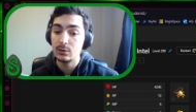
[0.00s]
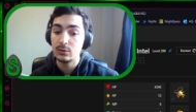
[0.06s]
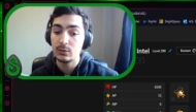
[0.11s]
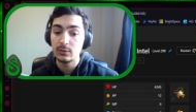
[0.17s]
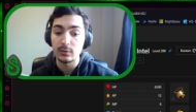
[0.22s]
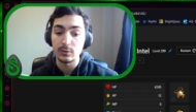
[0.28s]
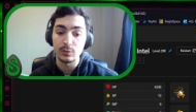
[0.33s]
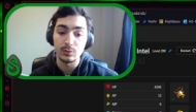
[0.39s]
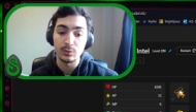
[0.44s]

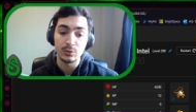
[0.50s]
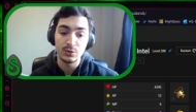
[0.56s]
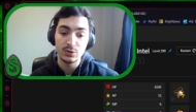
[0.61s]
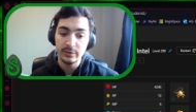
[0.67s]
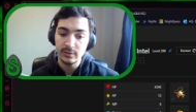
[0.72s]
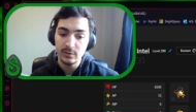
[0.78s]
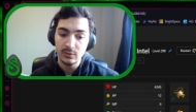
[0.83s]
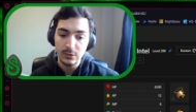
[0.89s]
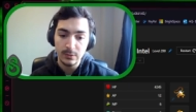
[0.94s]
So
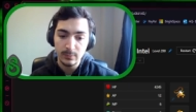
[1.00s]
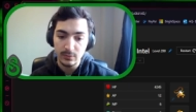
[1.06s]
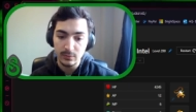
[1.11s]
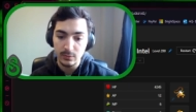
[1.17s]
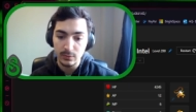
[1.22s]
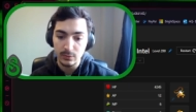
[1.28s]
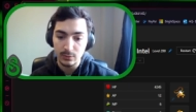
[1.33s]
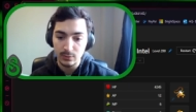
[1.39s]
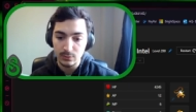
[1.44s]
just in terms
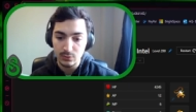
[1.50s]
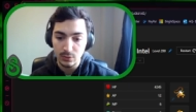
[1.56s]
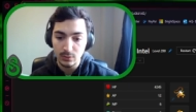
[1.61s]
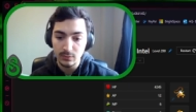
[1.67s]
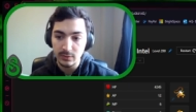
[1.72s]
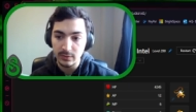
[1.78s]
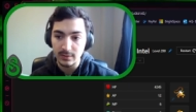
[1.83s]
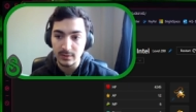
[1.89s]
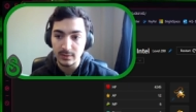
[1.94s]
of your
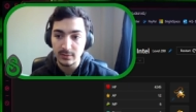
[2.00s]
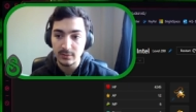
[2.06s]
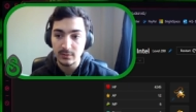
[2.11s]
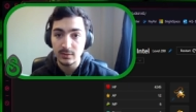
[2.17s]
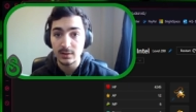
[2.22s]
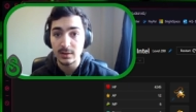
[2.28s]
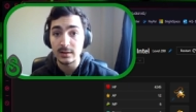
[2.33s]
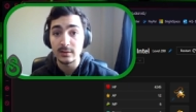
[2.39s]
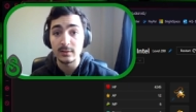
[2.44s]
trophy
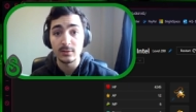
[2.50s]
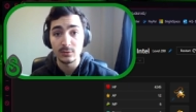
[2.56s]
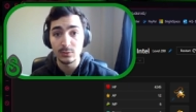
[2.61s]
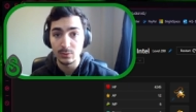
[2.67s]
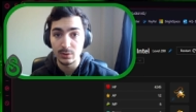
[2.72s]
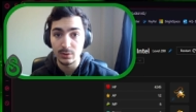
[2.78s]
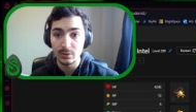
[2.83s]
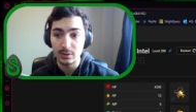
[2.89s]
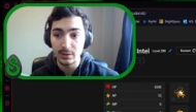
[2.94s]
slots, that's two
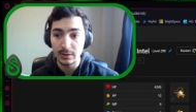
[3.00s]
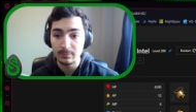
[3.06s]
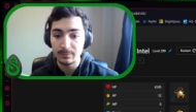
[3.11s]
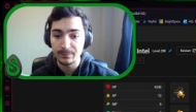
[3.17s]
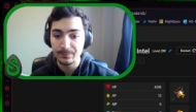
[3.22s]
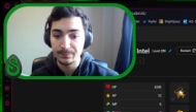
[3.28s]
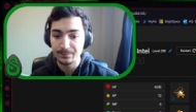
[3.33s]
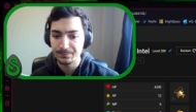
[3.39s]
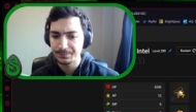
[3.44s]
thirty.
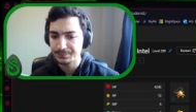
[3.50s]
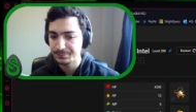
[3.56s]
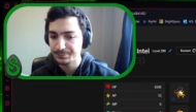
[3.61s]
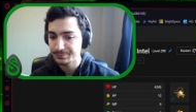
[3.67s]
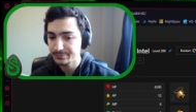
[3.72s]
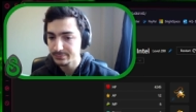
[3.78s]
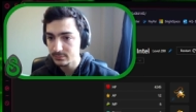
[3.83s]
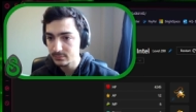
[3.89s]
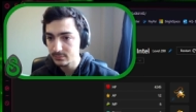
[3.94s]

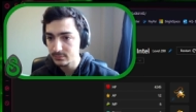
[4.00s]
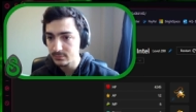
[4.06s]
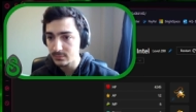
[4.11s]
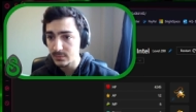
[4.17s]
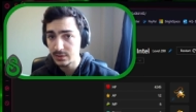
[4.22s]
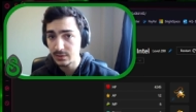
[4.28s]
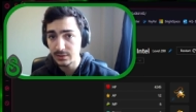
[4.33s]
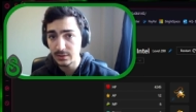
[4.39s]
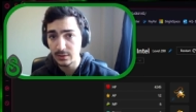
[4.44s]

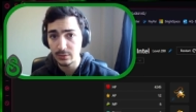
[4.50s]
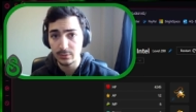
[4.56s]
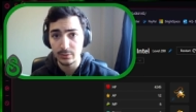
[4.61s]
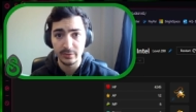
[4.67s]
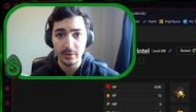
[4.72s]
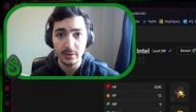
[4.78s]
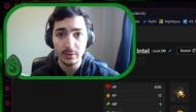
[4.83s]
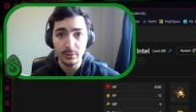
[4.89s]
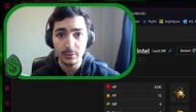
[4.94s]
Now
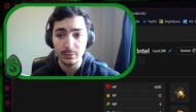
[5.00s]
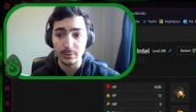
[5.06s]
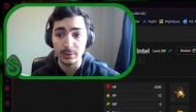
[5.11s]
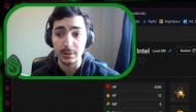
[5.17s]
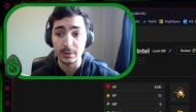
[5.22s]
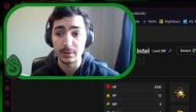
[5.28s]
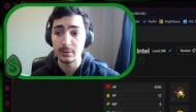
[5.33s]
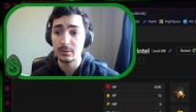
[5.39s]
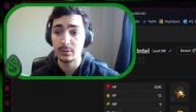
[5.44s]
there's other
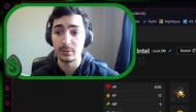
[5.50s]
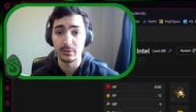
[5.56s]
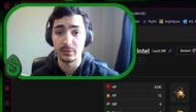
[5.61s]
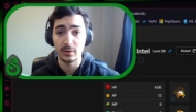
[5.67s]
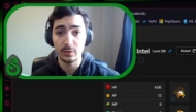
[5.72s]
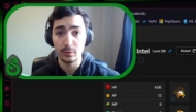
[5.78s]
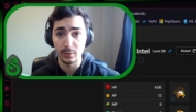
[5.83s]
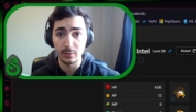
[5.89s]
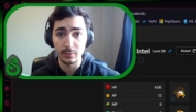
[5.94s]
uh, there's
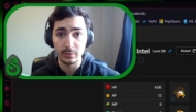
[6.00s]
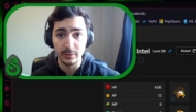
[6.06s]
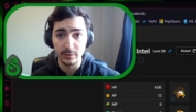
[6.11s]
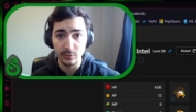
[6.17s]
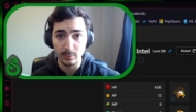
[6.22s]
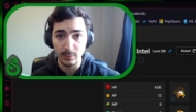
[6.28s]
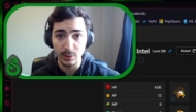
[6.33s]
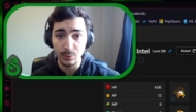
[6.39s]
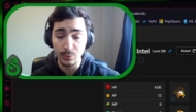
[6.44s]
other
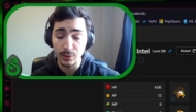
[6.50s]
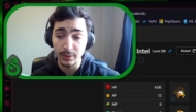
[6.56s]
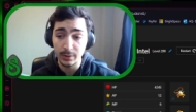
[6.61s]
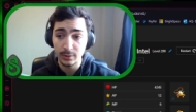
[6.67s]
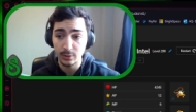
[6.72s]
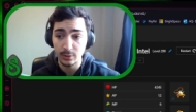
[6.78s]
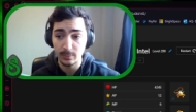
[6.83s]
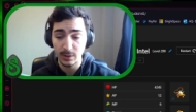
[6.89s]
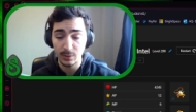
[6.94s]
Dofuses you might want.
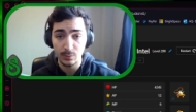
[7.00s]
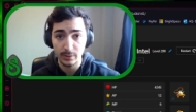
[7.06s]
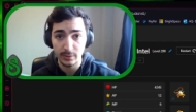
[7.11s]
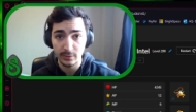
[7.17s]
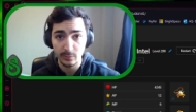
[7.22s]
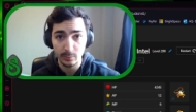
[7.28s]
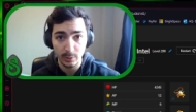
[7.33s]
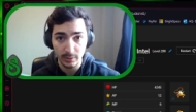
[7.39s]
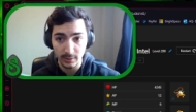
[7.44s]
You might want a
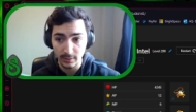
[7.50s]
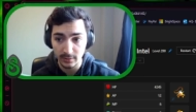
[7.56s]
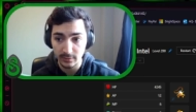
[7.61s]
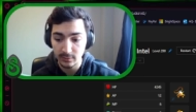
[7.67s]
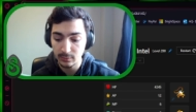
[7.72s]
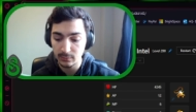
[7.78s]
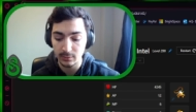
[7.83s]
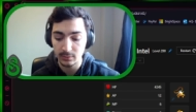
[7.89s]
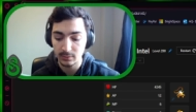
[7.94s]
Sparkling
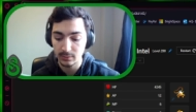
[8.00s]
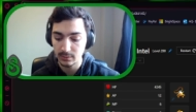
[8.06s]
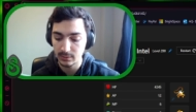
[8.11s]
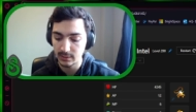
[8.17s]
Silver.